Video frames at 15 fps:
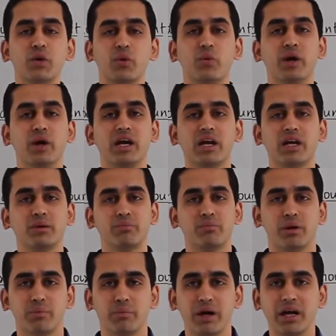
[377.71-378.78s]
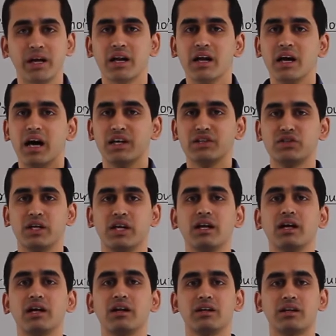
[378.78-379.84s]
we can prepare a
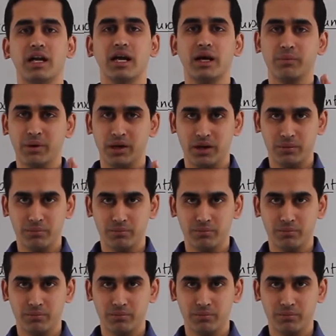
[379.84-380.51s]
single table